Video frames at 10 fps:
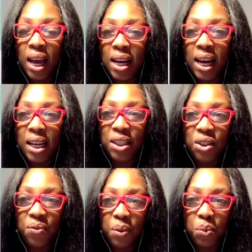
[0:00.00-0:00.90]
The energy
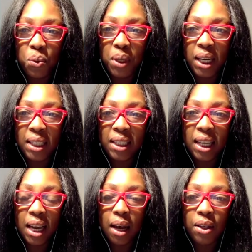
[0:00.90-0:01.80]
of the moon is
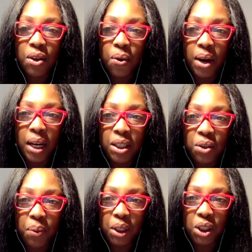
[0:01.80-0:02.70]
your
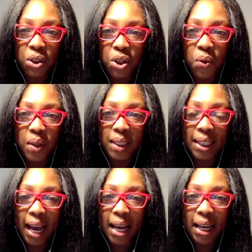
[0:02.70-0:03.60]
intuition, your
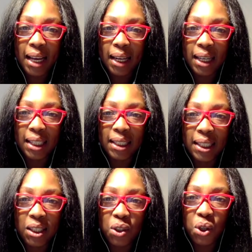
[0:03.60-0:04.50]
psychic,
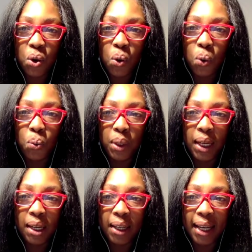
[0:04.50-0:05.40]
listening to your own
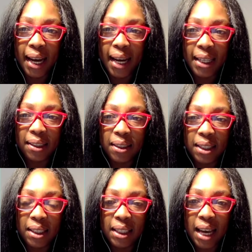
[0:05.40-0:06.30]
inner
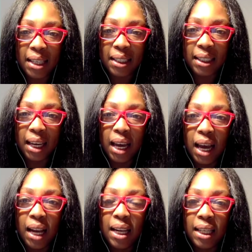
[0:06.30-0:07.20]
guidance, as
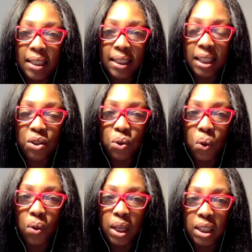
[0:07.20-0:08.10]
listening to
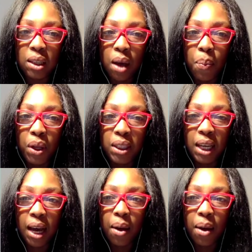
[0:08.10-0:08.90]
others, but